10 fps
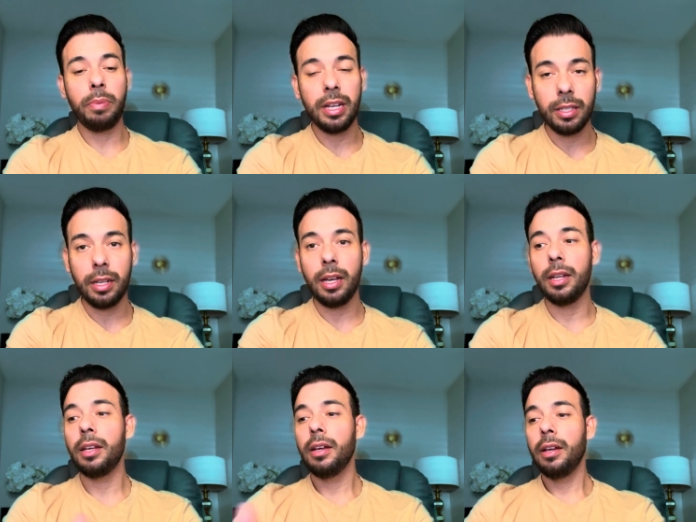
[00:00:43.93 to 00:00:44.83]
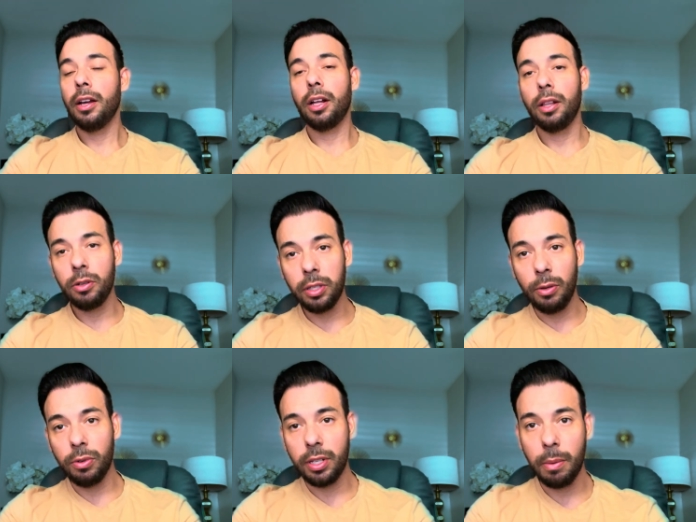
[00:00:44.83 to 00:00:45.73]
pig skin closely
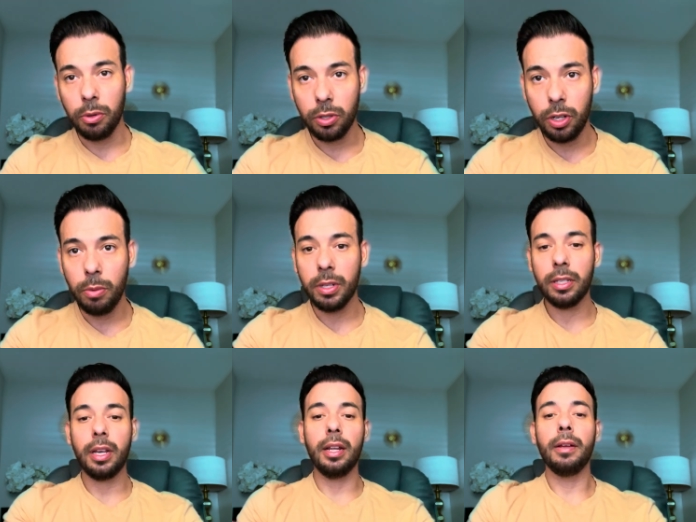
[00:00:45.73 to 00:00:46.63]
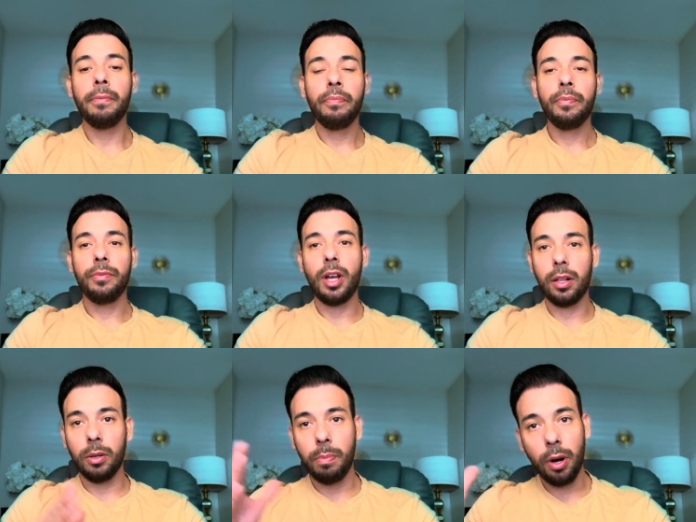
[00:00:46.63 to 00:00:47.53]
resembles human skin.
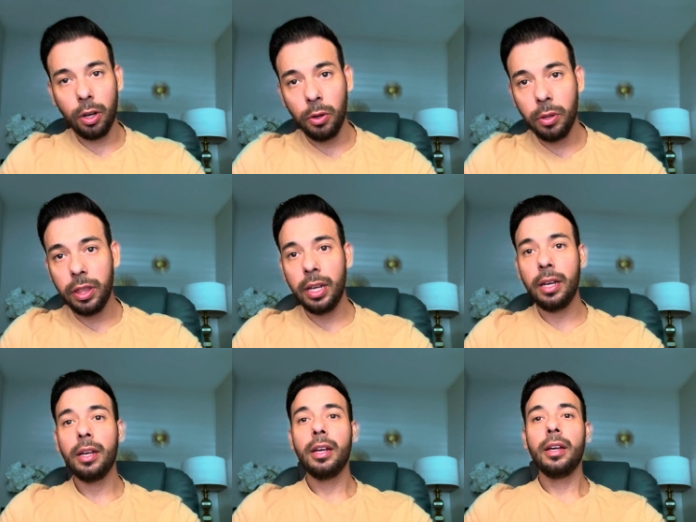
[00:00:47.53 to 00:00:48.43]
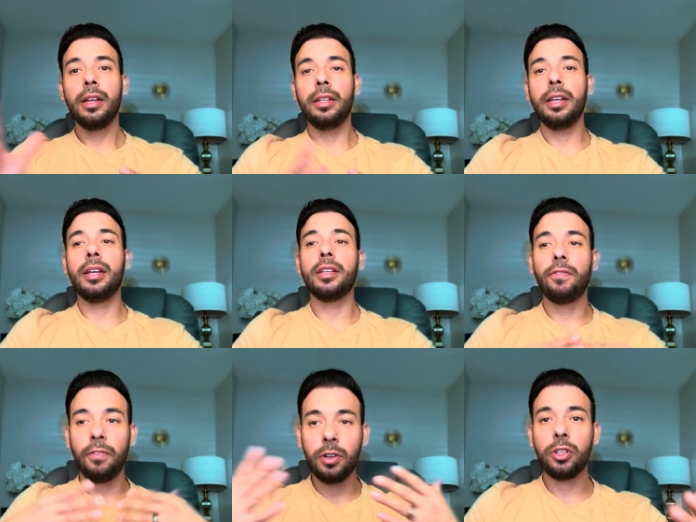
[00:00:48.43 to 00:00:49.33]
Doctor Barghouti did his
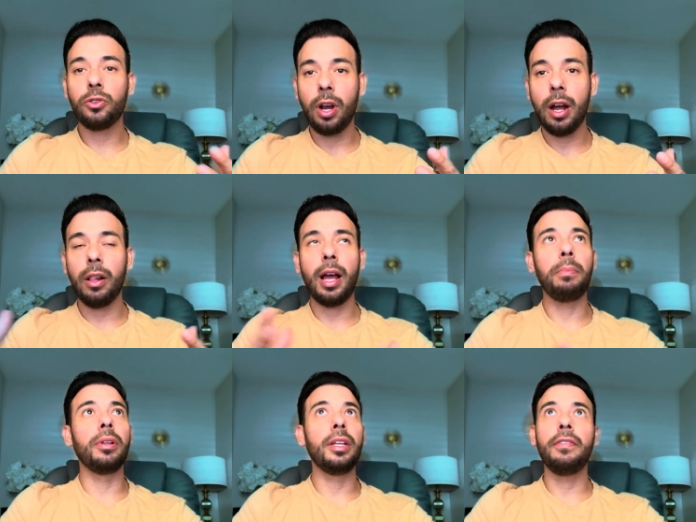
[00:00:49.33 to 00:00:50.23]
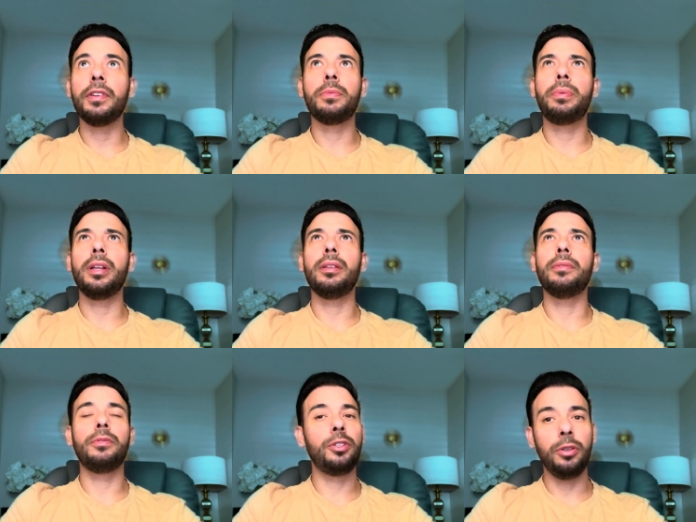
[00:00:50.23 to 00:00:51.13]
first trial, I believe it's been
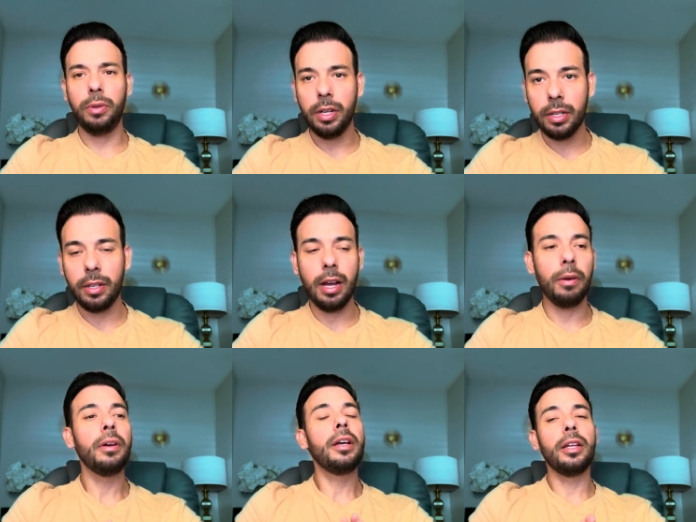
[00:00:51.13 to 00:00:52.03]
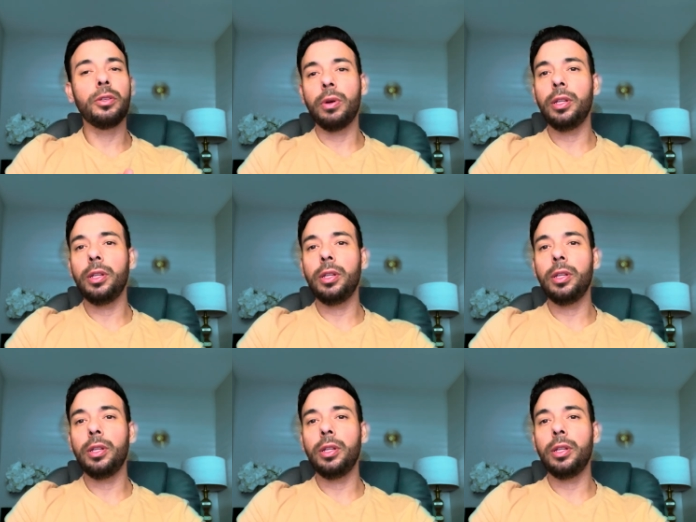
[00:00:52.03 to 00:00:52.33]
two years now, in twenty